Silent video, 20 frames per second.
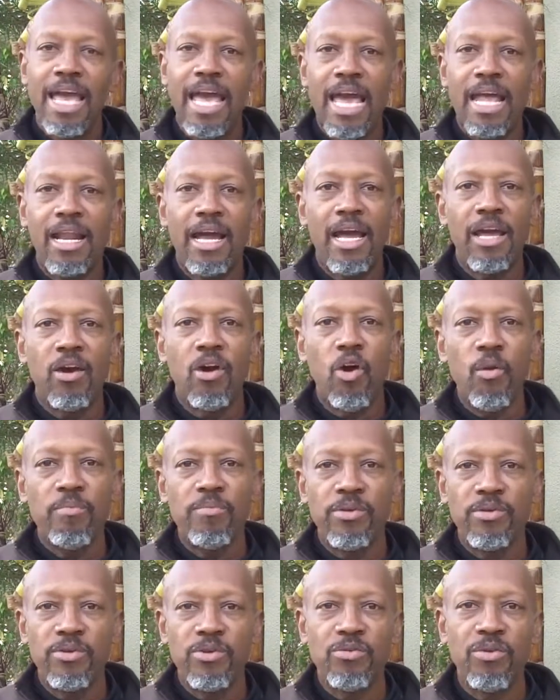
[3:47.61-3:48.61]
and I
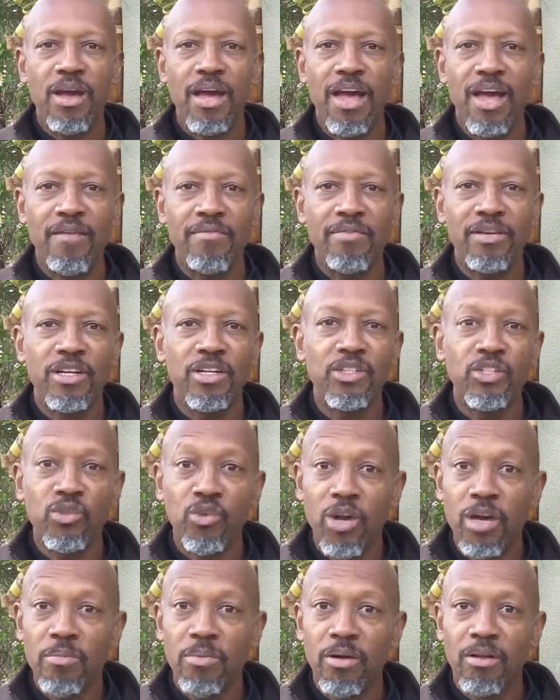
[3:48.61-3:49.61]
hope that you have an
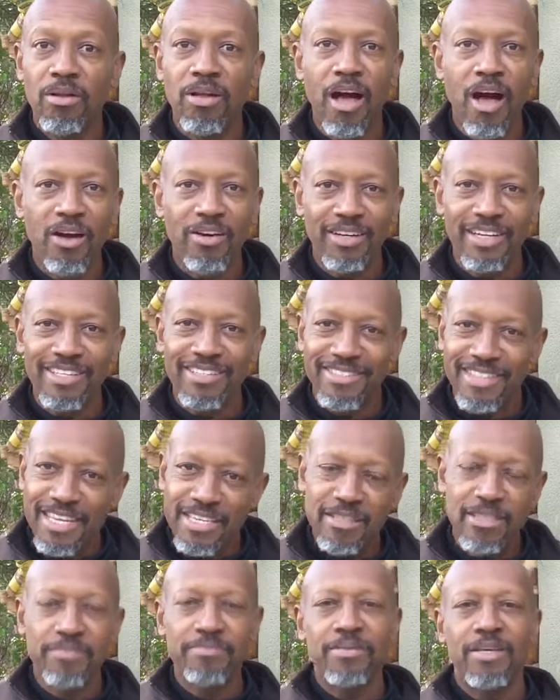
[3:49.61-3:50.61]
enjoyable holiday
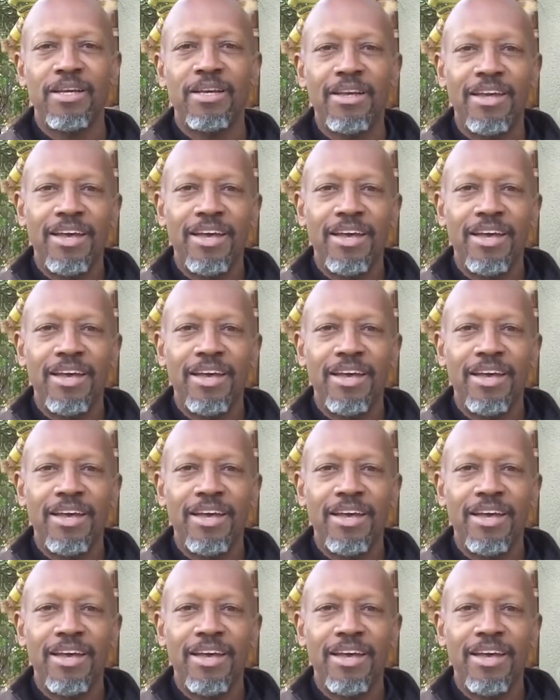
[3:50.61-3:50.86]
season.